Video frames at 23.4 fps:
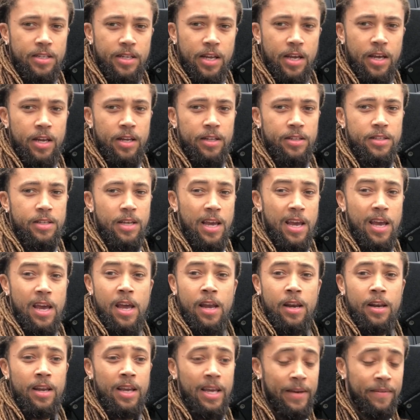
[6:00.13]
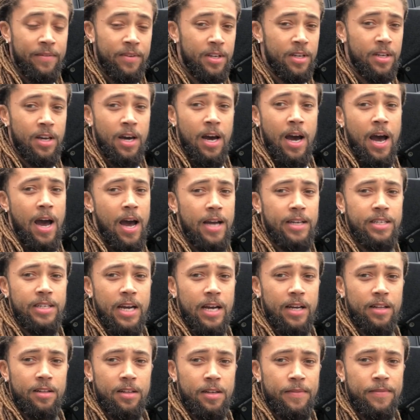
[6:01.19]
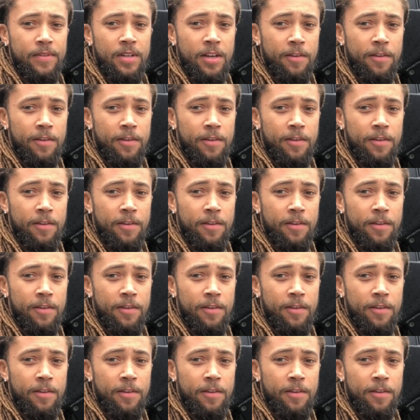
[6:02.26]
stands and even a high jack lift